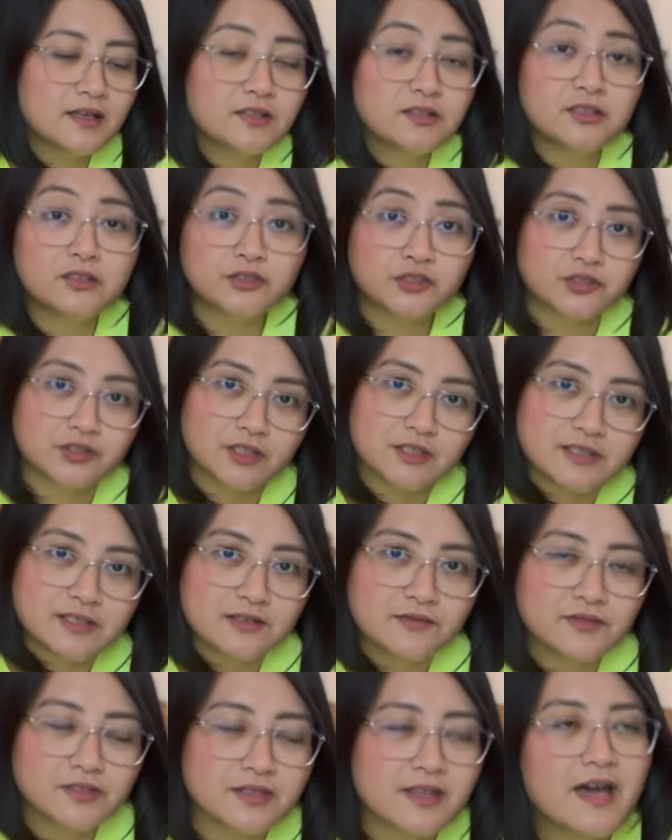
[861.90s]
an
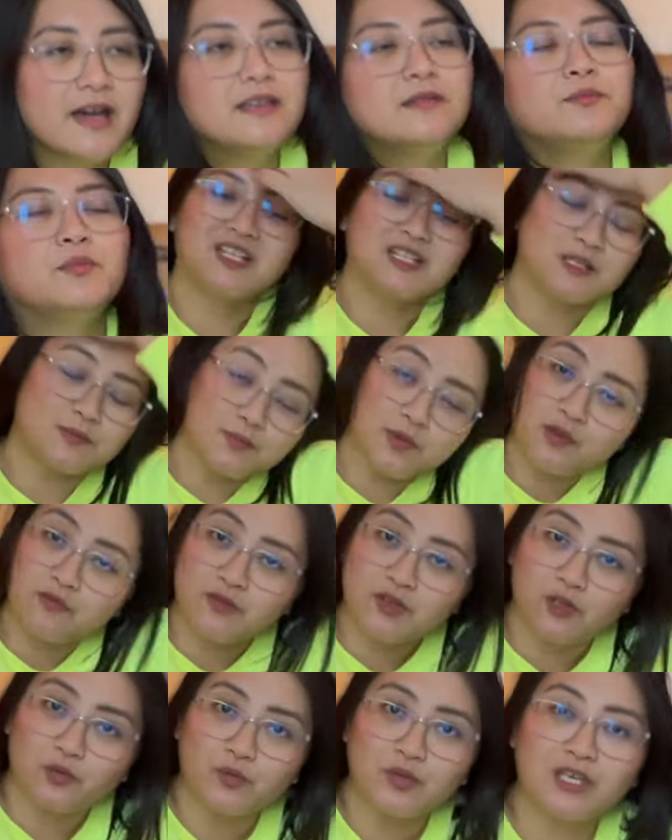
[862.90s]
alternative to that. Let's be
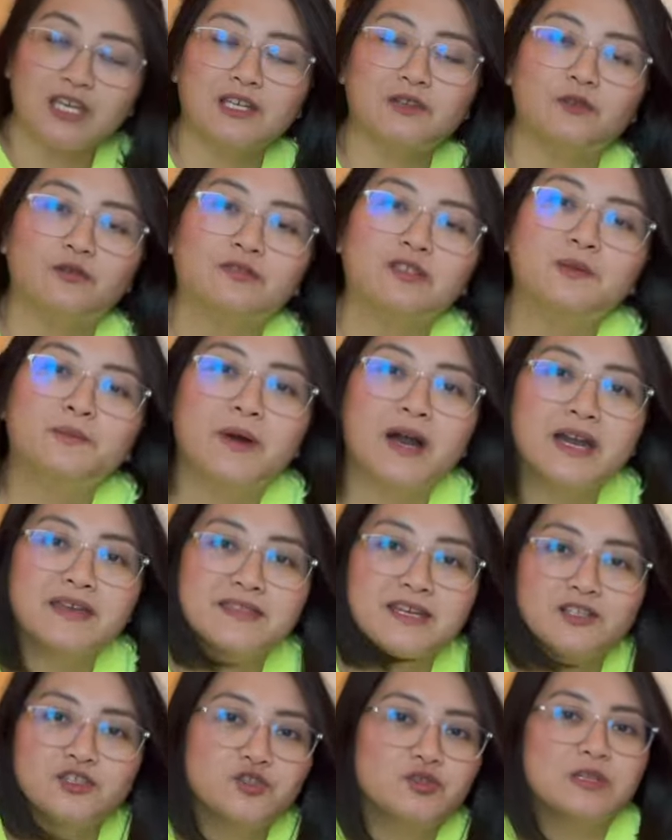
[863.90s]
real, we can only
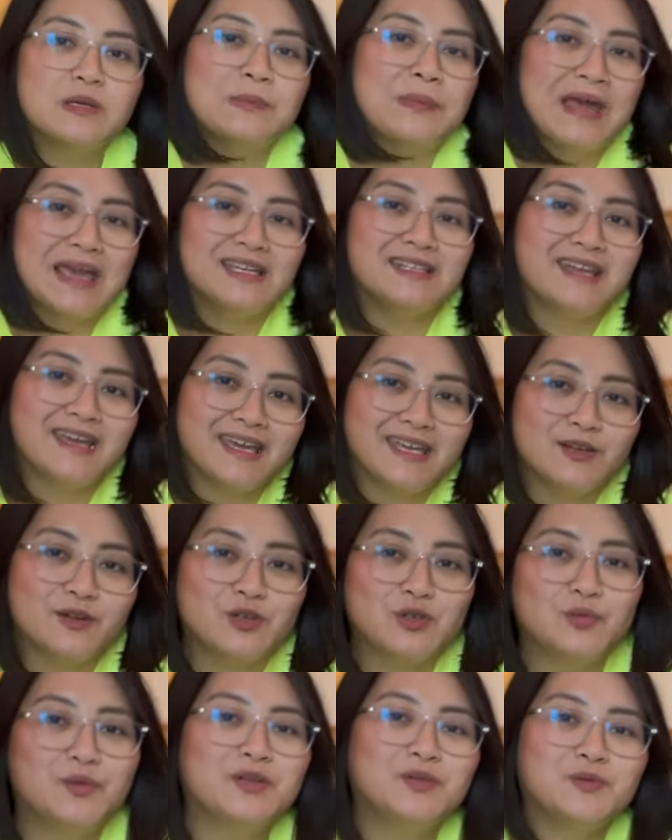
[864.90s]
buy that during payday
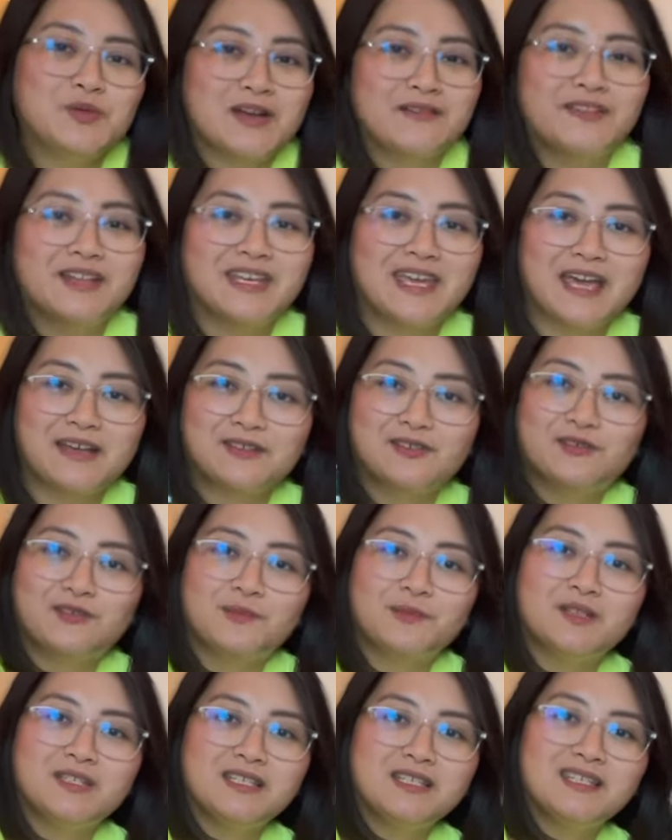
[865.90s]
or when we have like
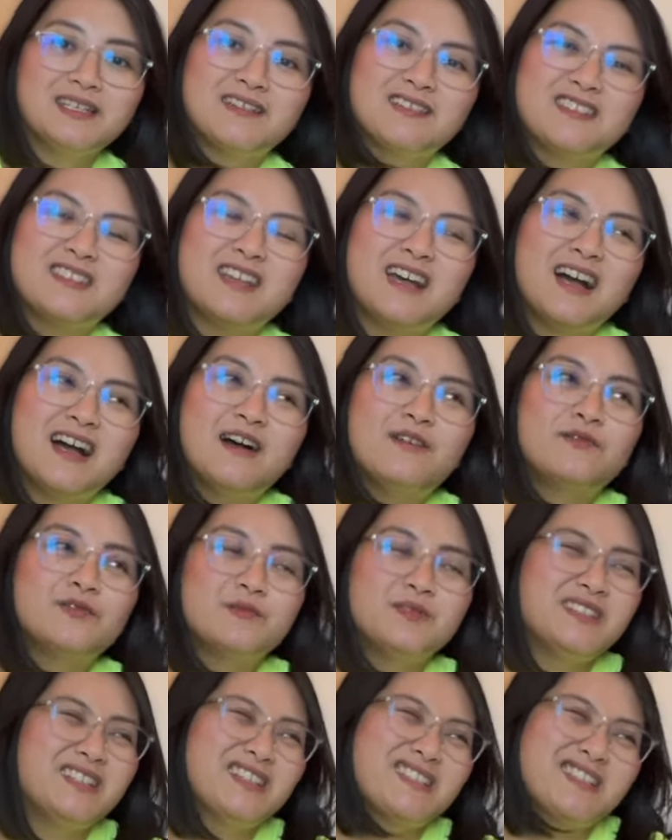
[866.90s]
extra money, because
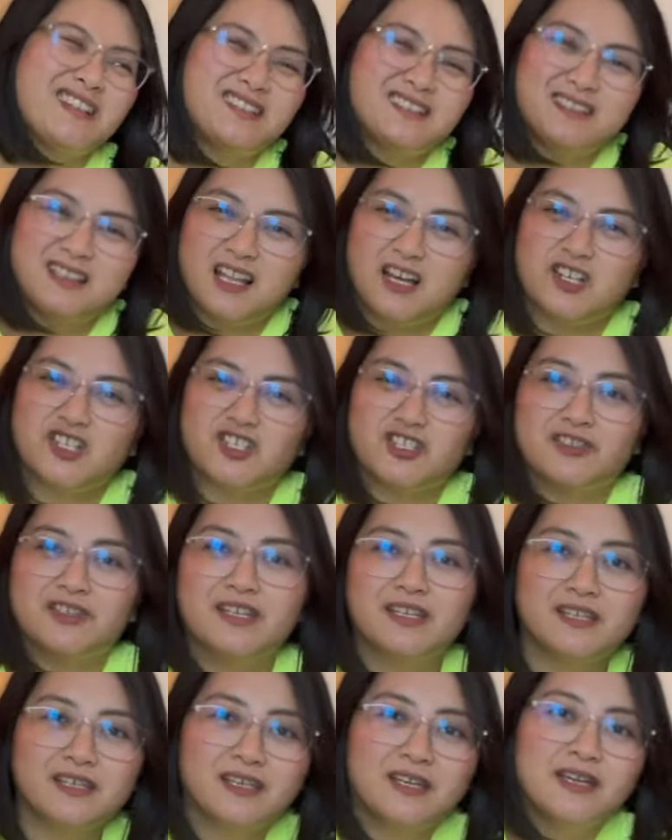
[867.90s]
for me that's kind of
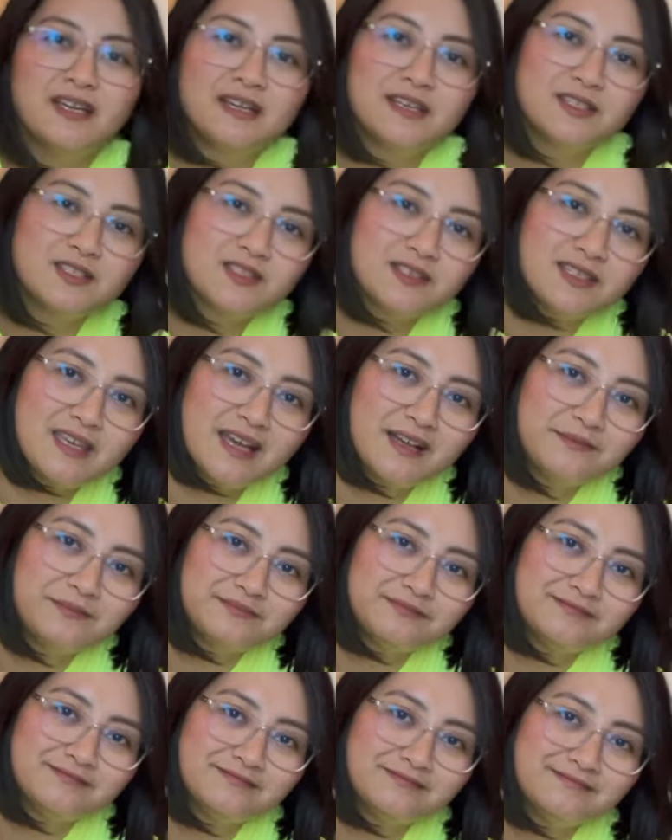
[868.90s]
luxury. So yeah,
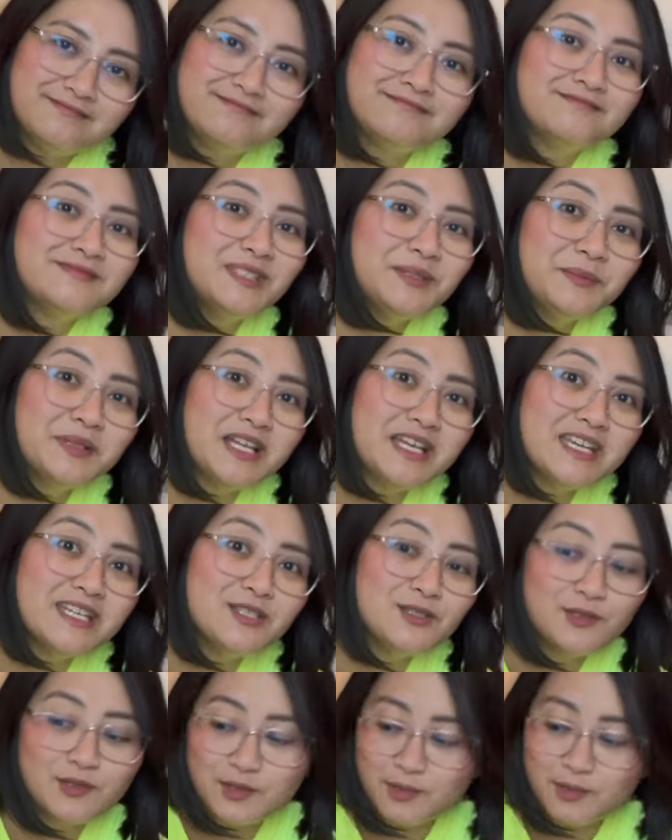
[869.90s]
Himalaya